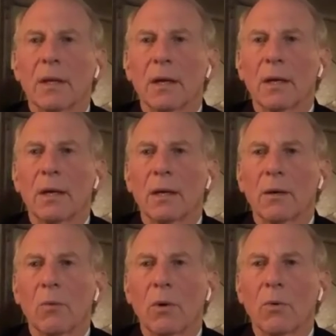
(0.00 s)

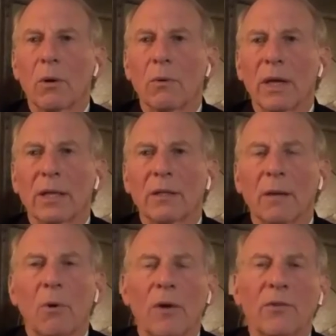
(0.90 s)
What we end up
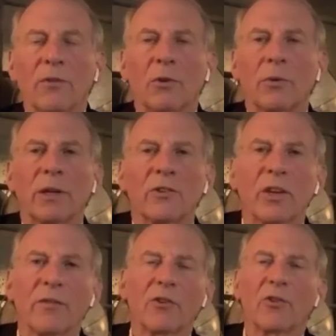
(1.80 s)
often doing is
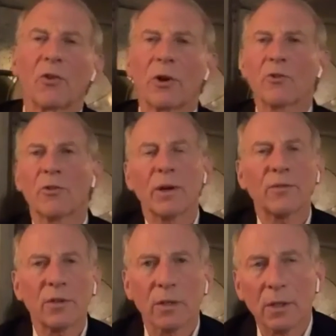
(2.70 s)
giving short
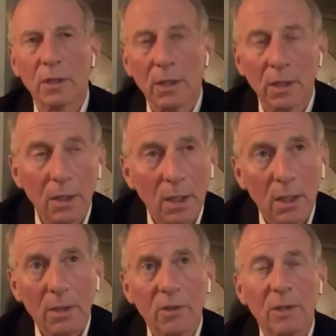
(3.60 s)
shrift to the
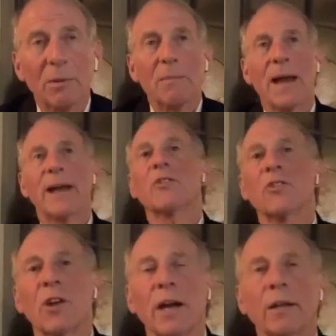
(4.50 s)
diplomatic
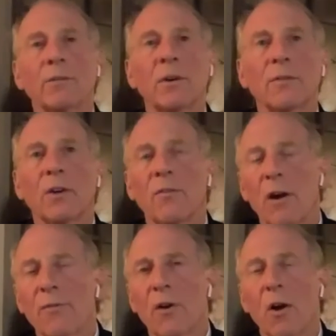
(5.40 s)
side of
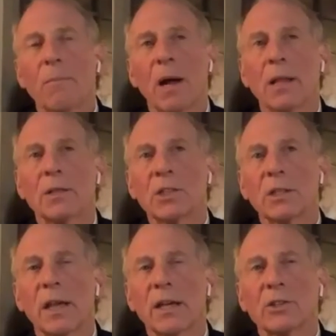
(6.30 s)
our foreign policy
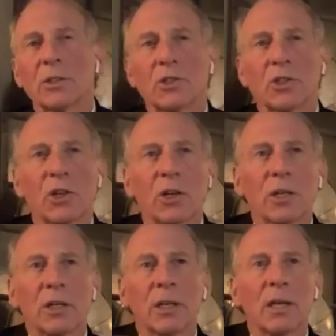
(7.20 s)
and national
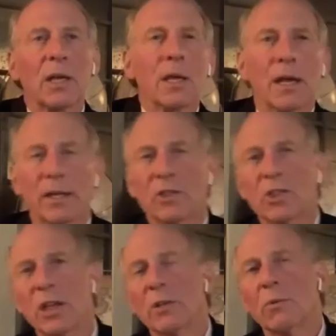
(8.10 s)
security, and
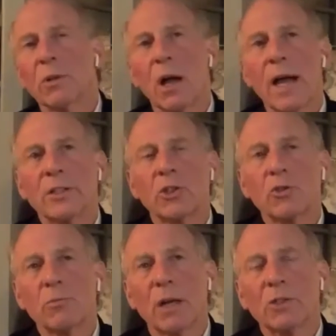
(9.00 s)
instead rely
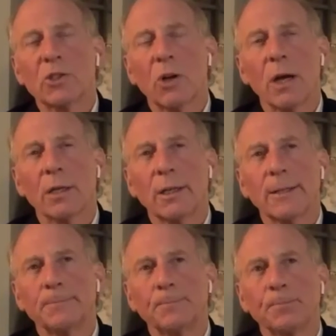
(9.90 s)
too much on